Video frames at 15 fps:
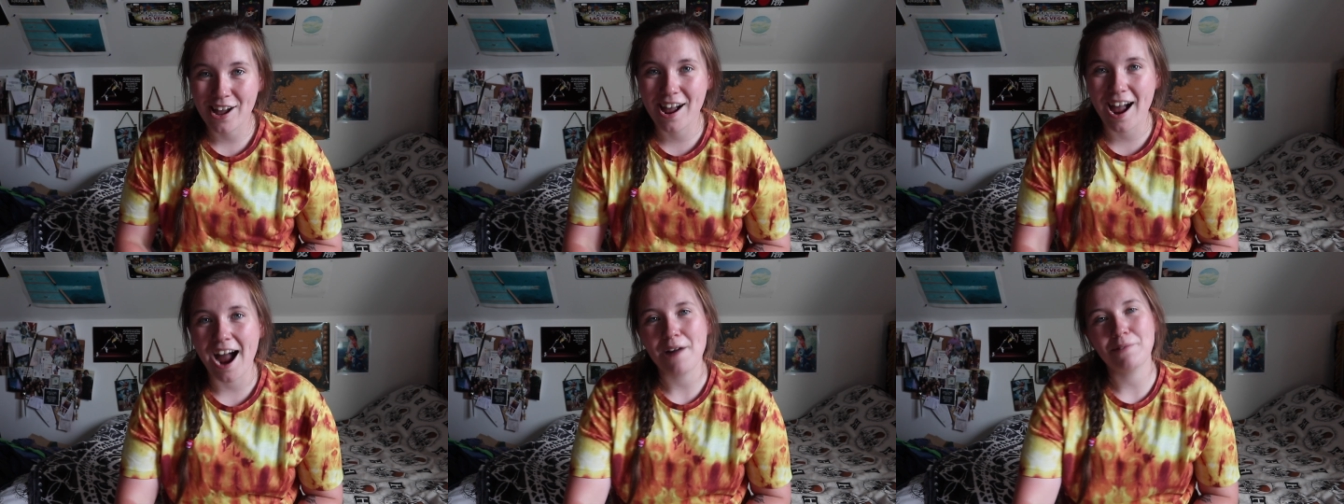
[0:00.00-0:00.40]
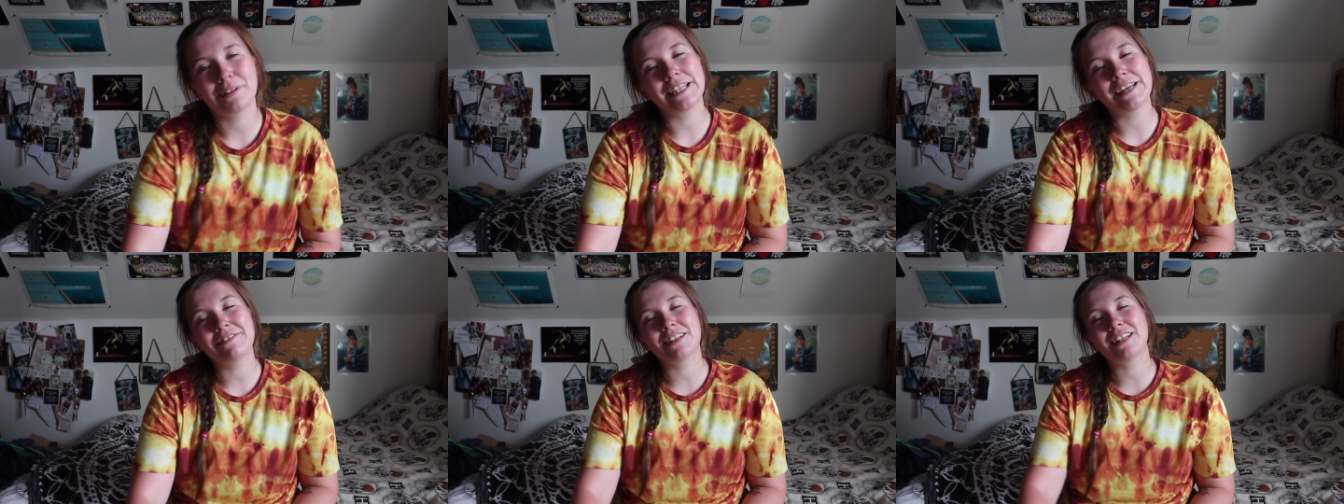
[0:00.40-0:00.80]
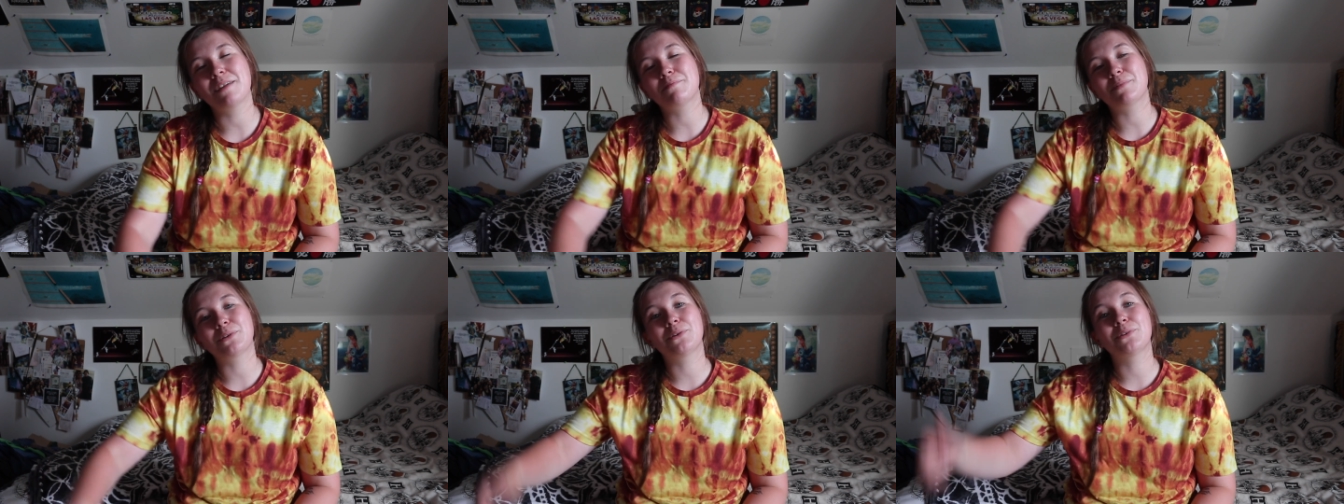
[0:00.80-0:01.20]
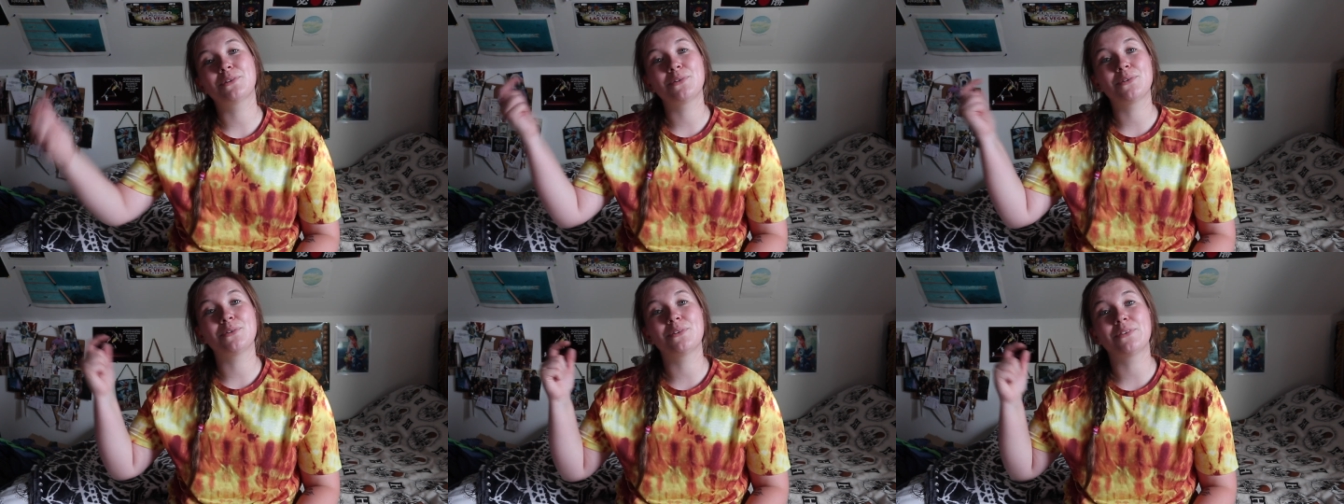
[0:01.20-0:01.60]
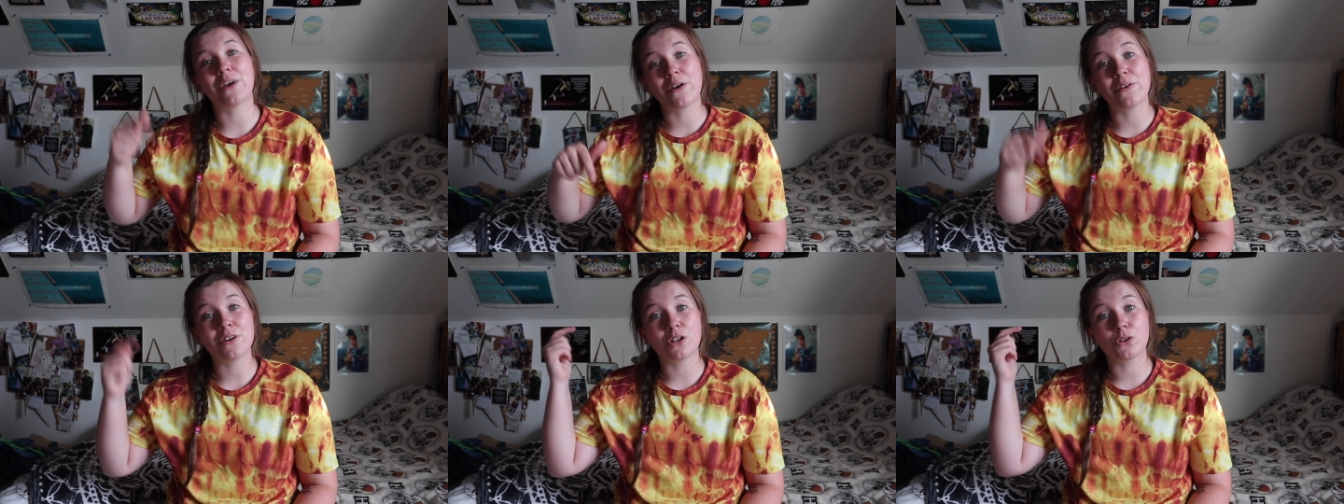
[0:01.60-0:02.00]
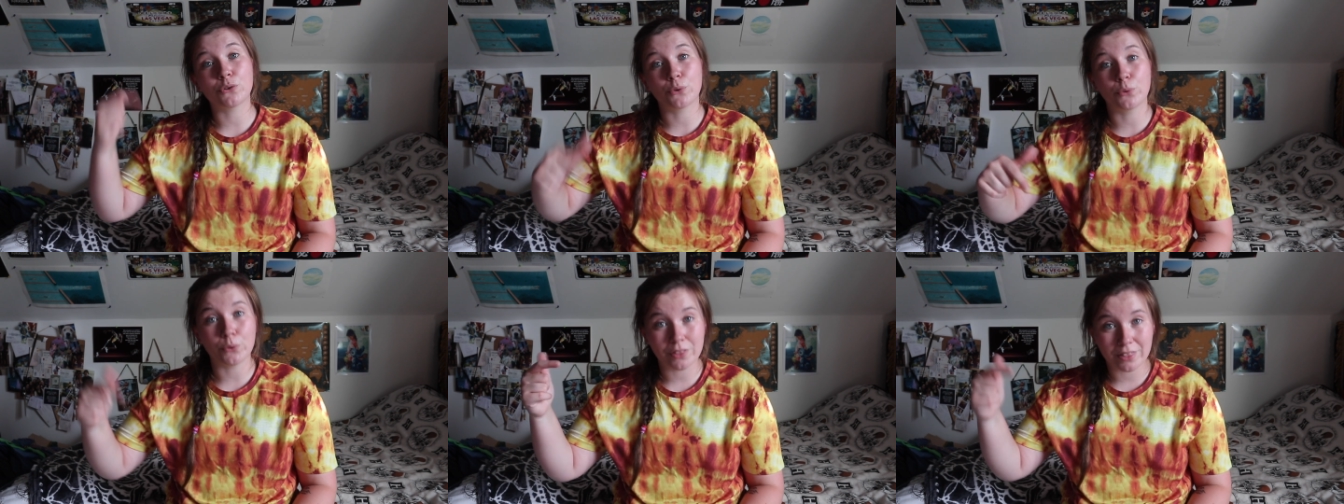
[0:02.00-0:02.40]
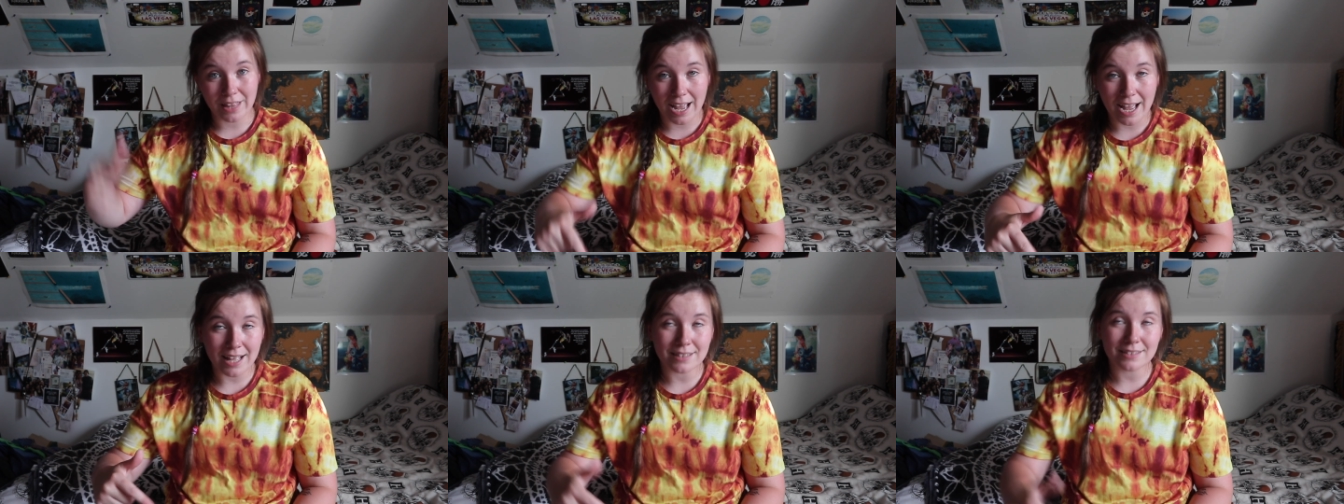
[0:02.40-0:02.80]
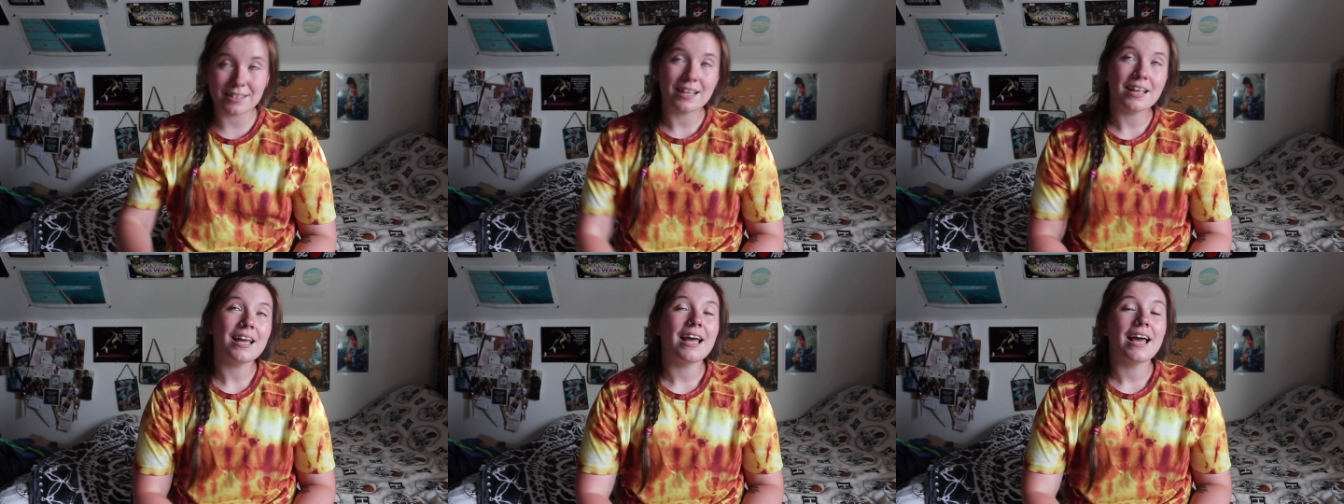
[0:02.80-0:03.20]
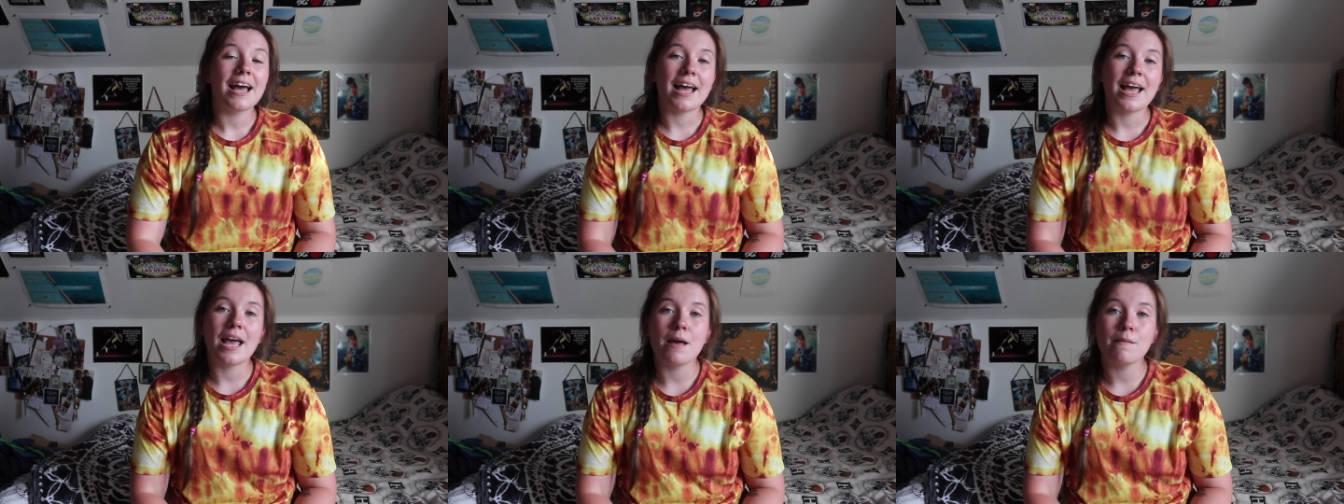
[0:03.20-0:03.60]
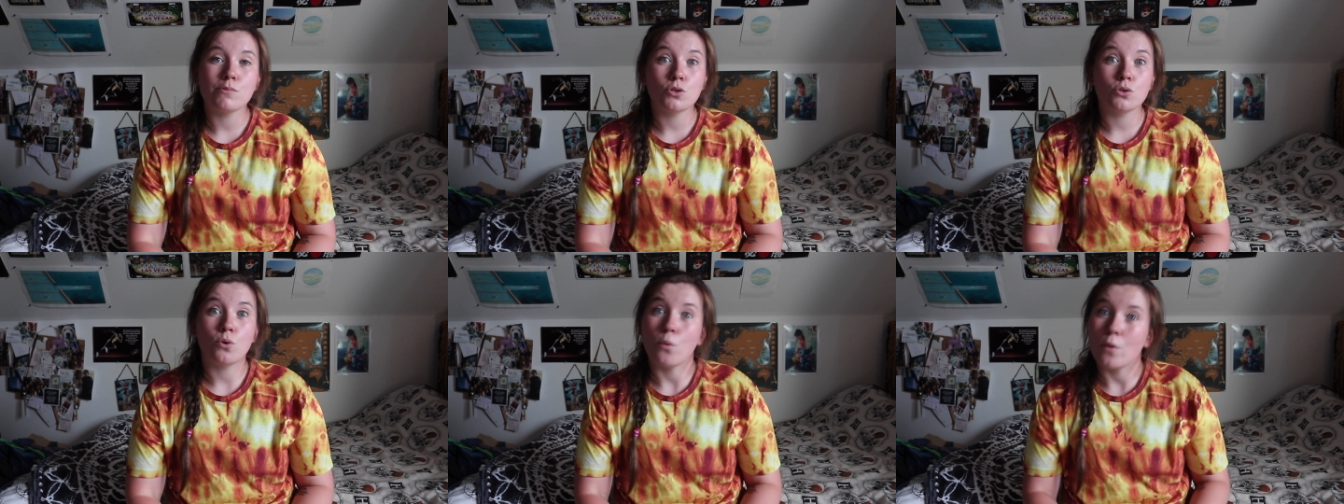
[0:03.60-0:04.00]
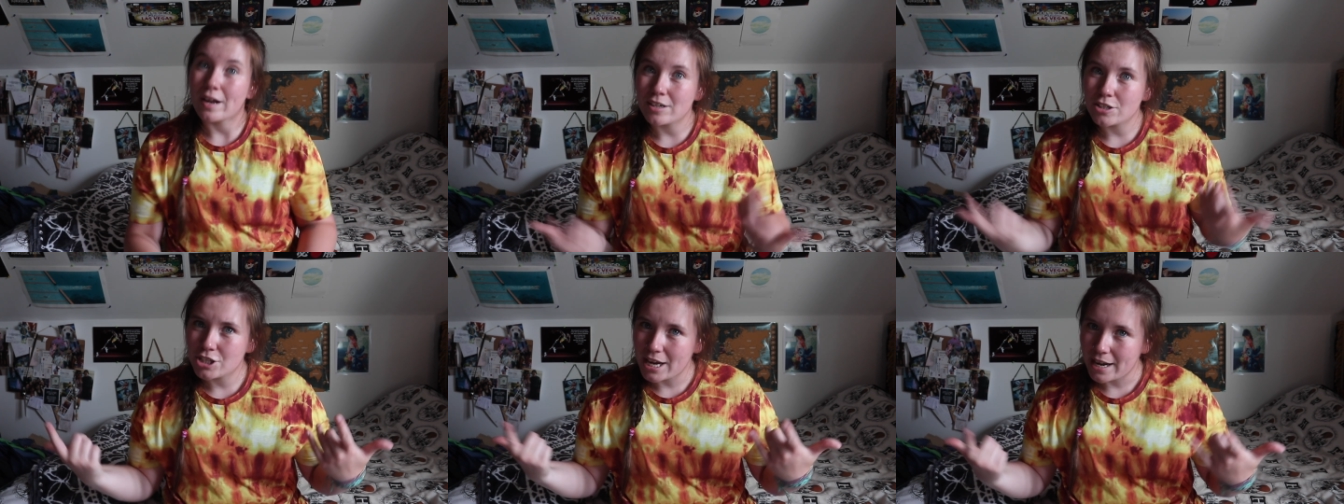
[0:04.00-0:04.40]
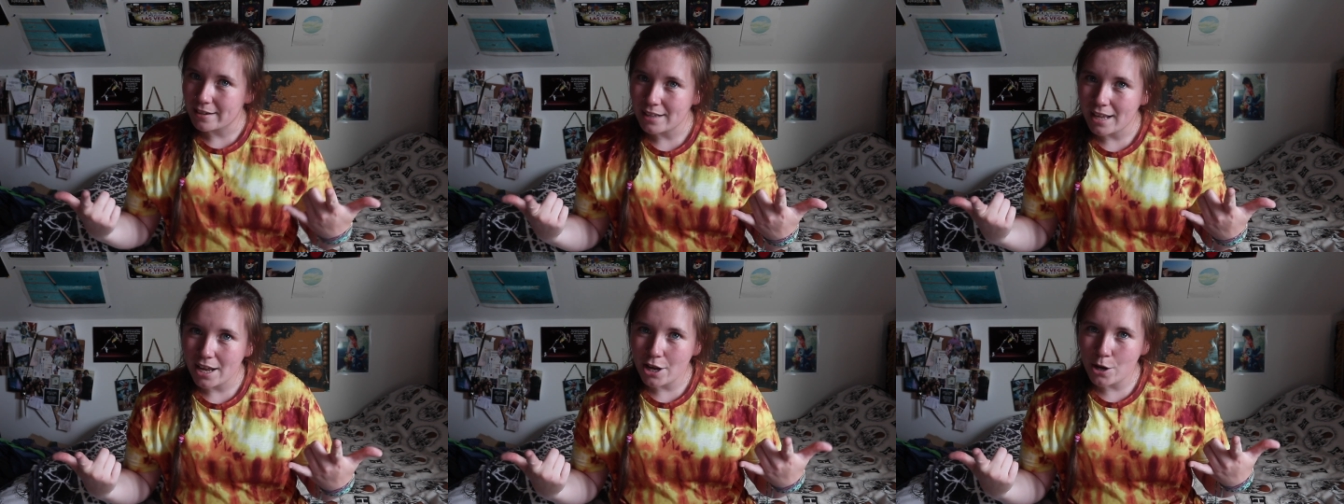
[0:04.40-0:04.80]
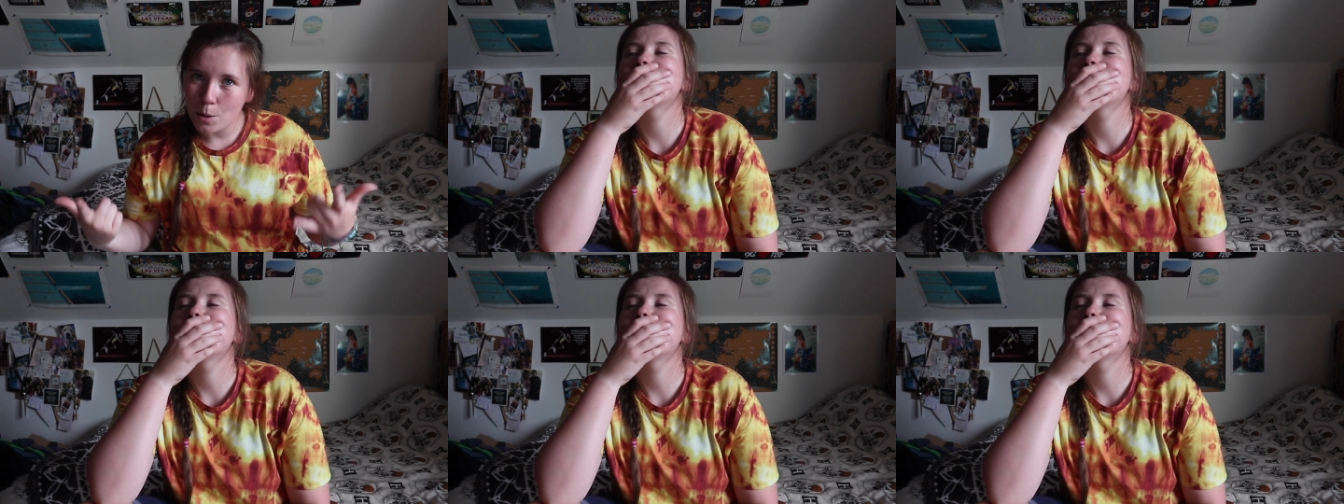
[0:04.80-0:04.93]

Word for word: I will leave the link below to download that, um, so go and check that out.